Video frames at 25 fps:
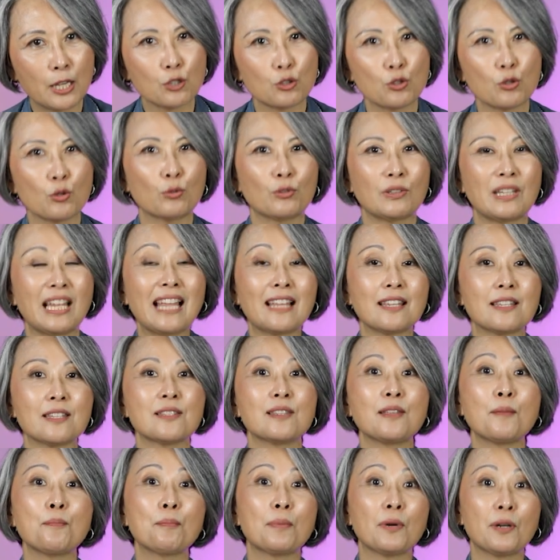So that's
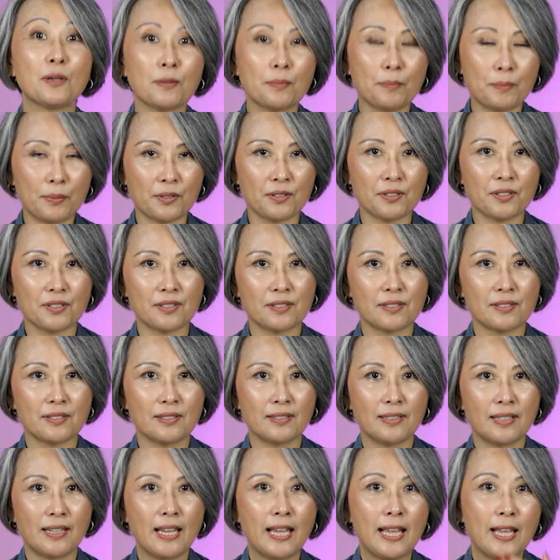the purpose.
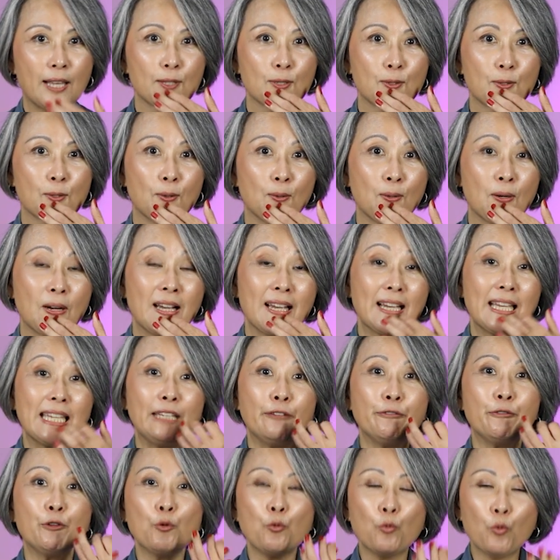So
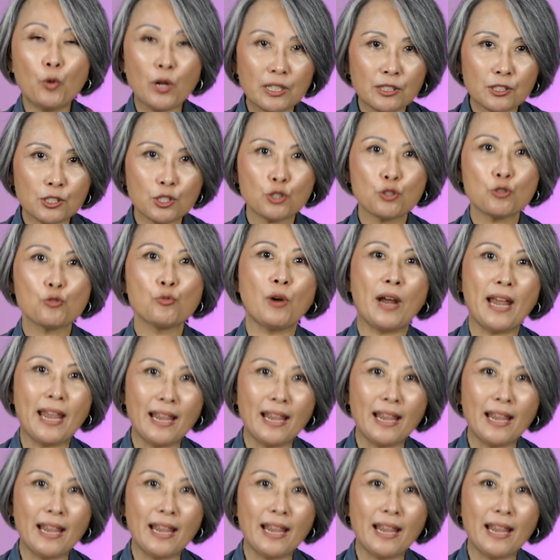if you want to